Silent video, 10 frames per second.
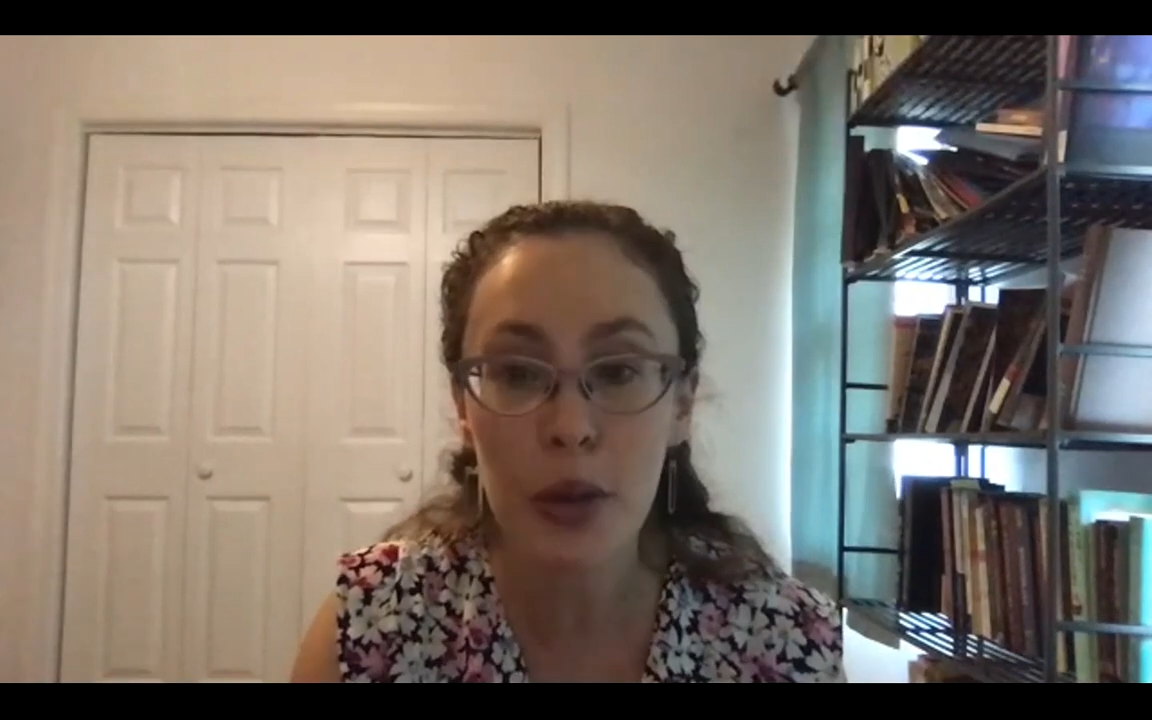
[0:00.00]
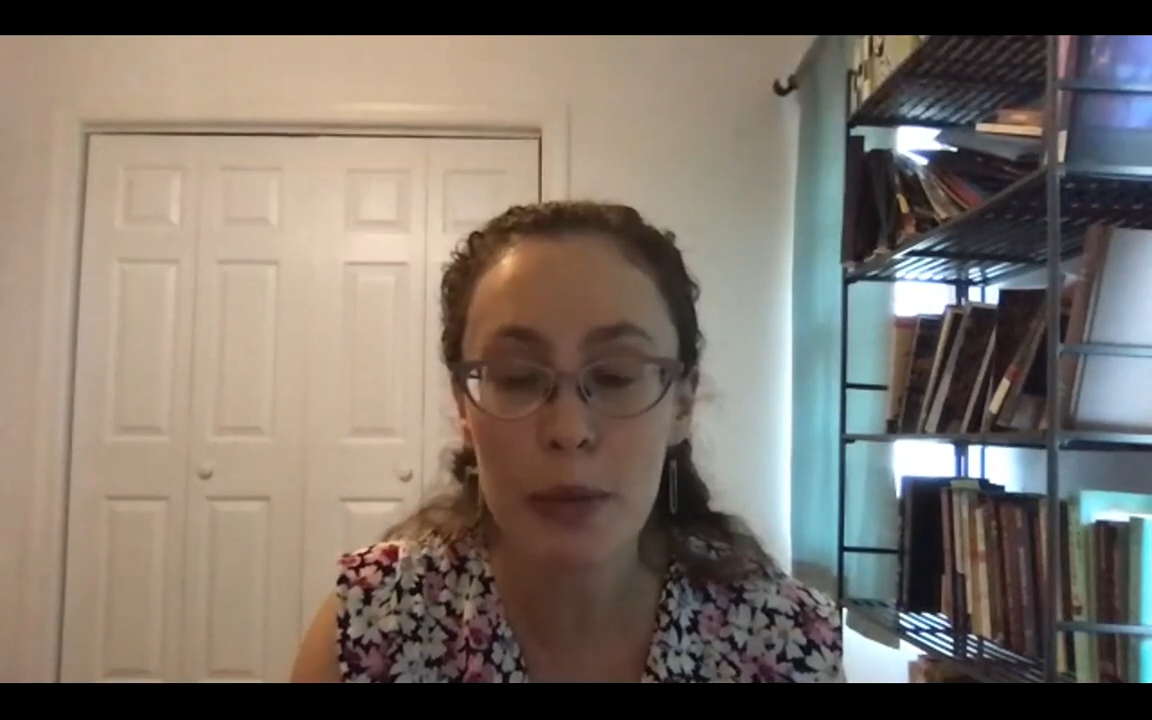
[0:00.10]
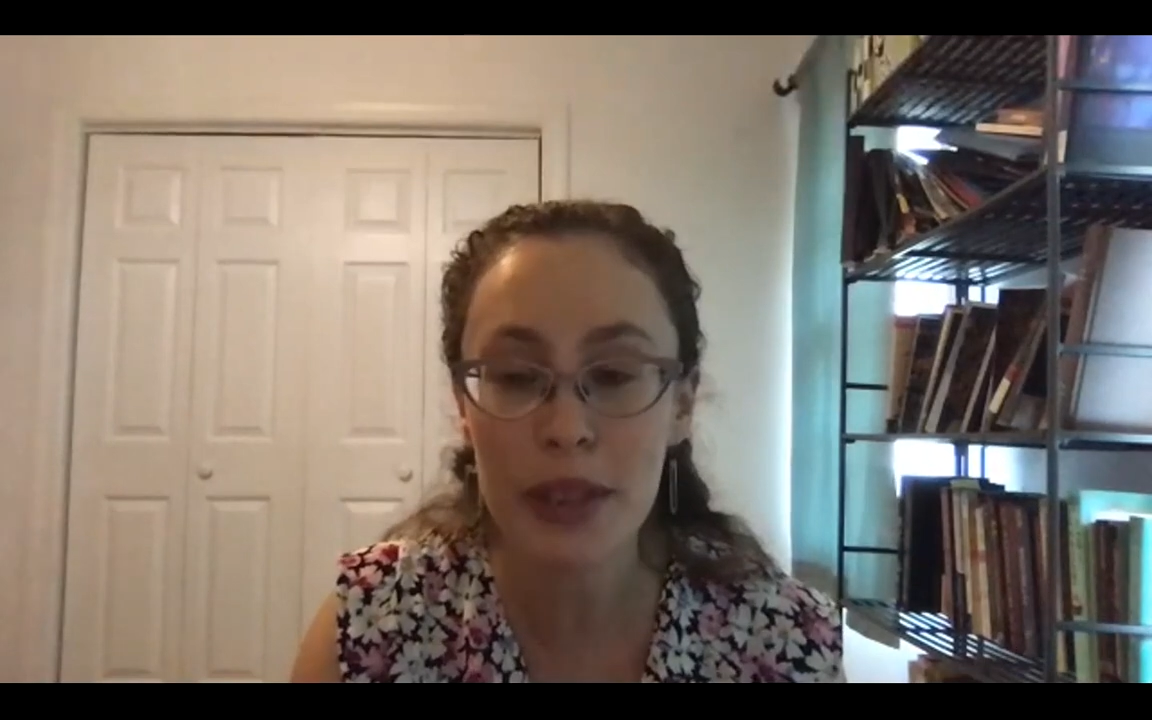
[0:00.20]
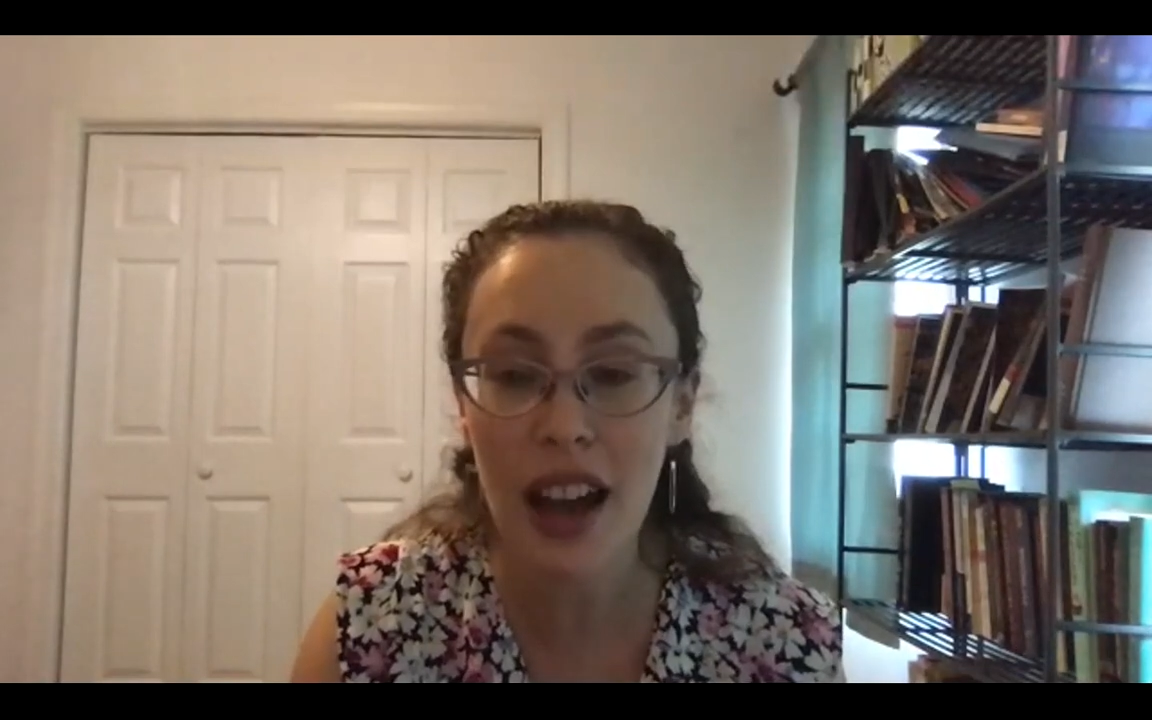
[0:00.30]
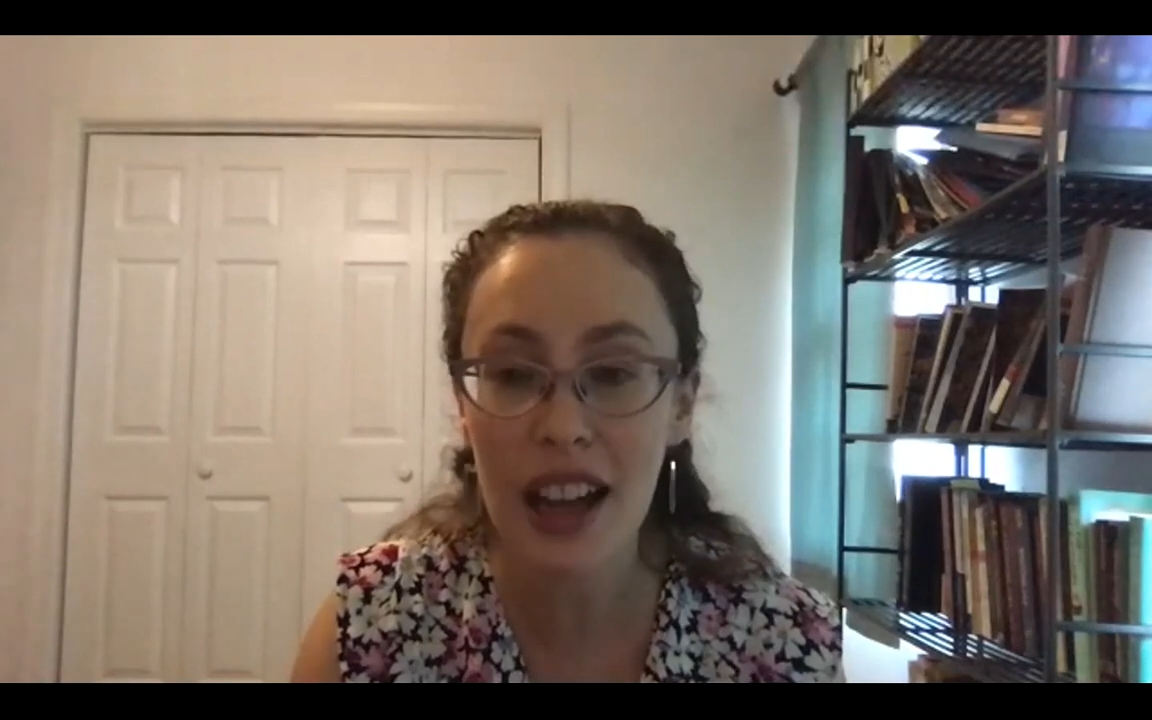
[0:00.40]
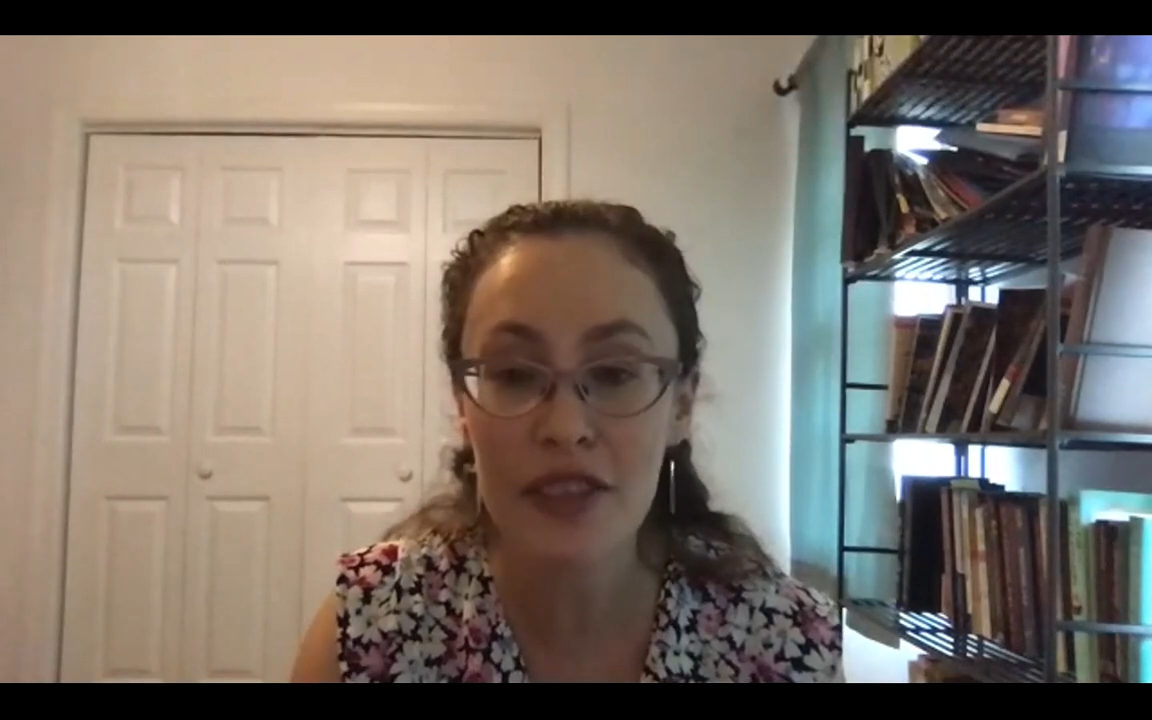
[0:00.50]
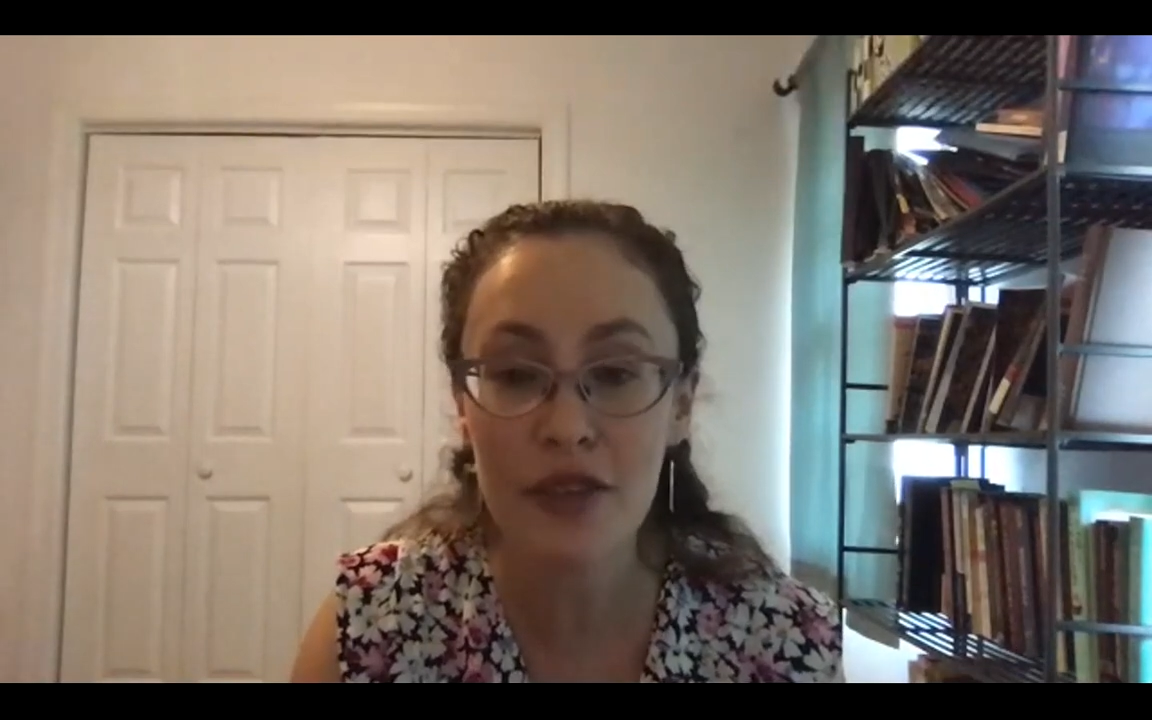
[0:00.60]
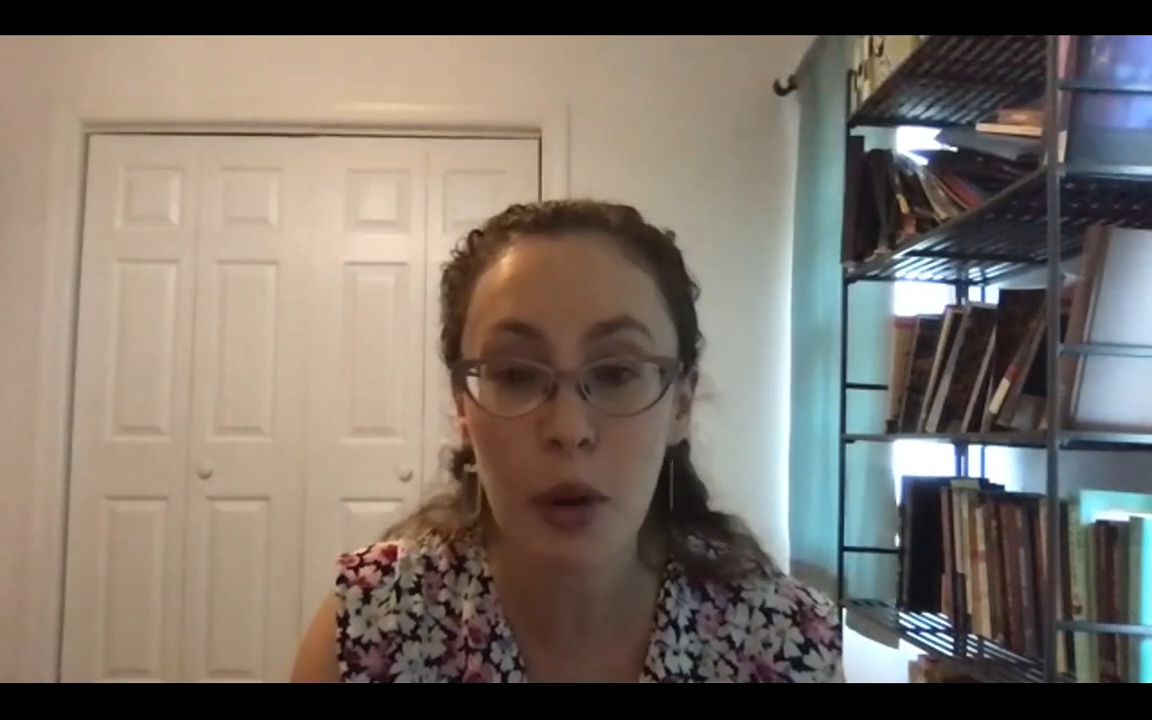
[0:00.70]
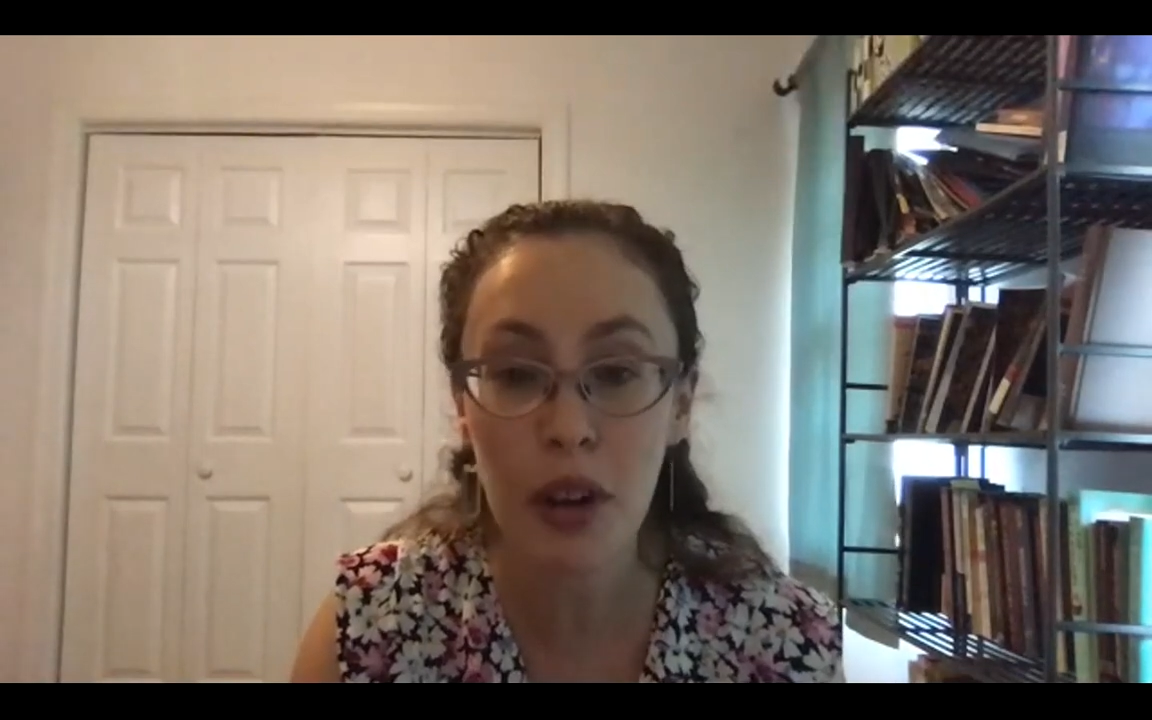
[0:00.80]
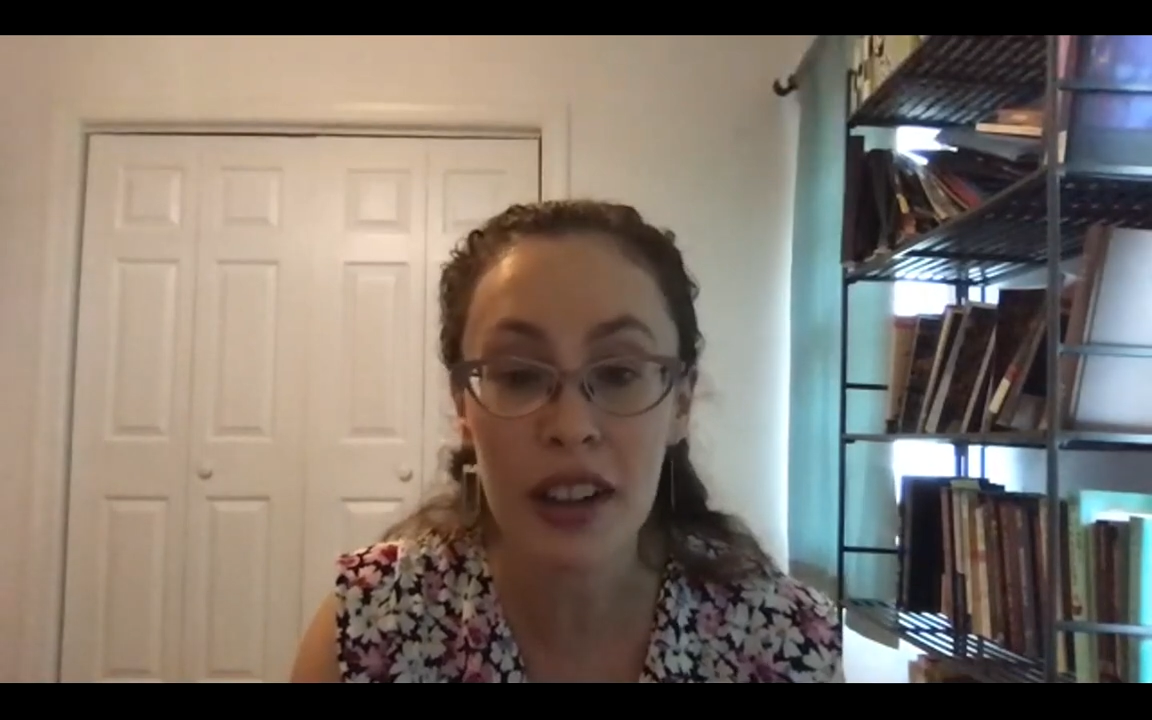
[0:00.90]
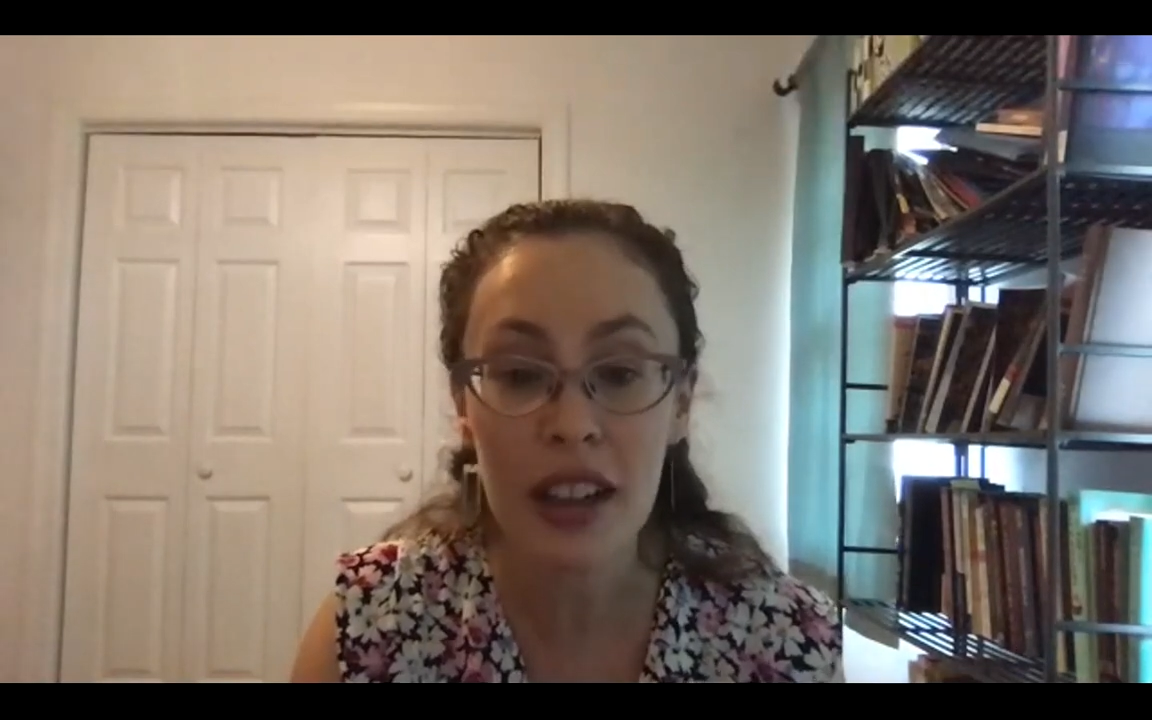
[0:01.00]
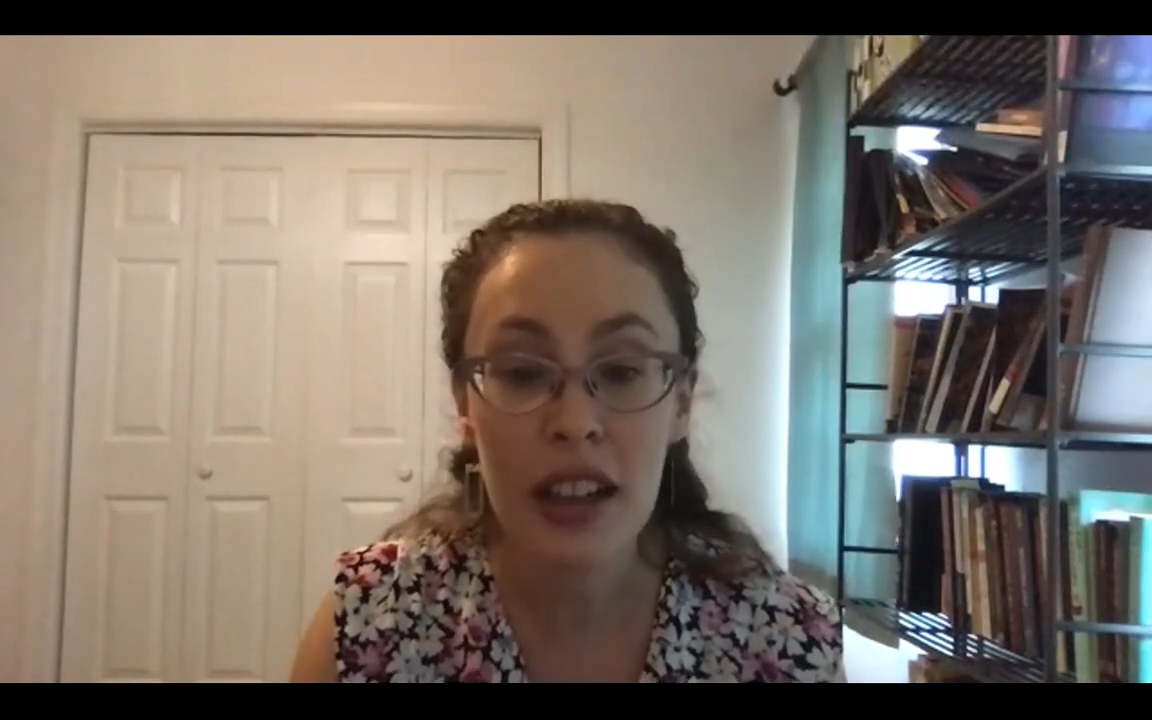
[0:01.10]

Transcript: apply for